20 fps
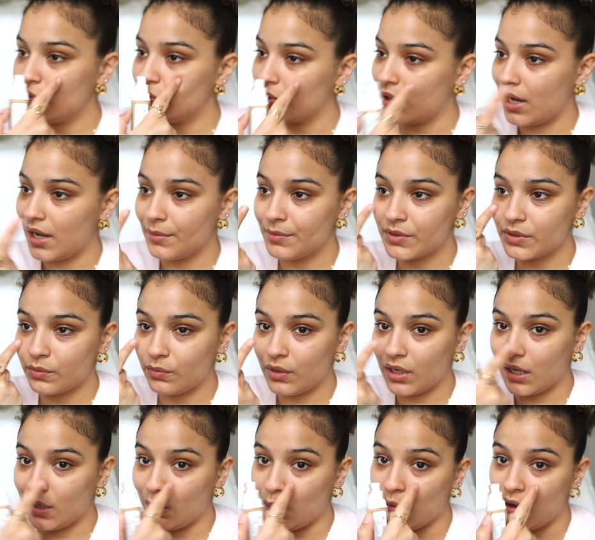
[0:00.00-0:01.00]
drops
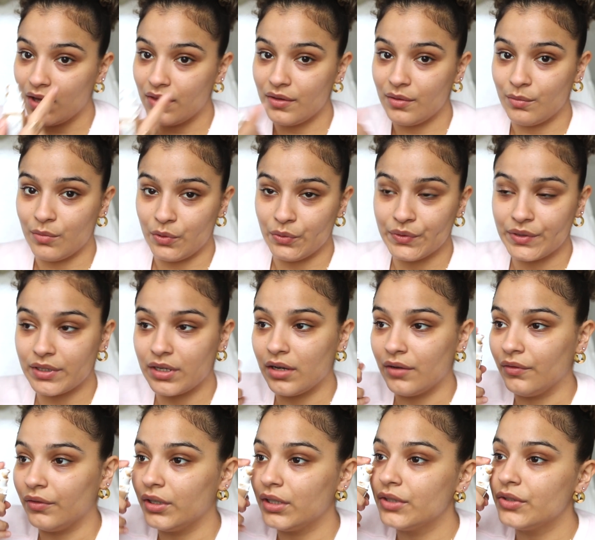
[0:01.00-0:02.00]
where I want the most
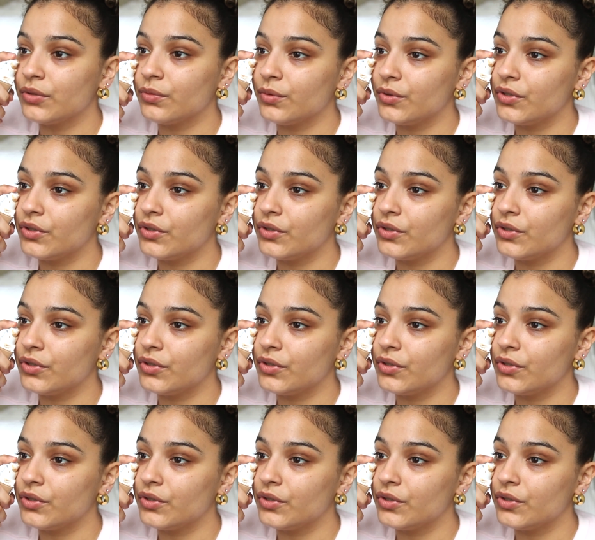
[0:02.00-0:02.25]
coverage,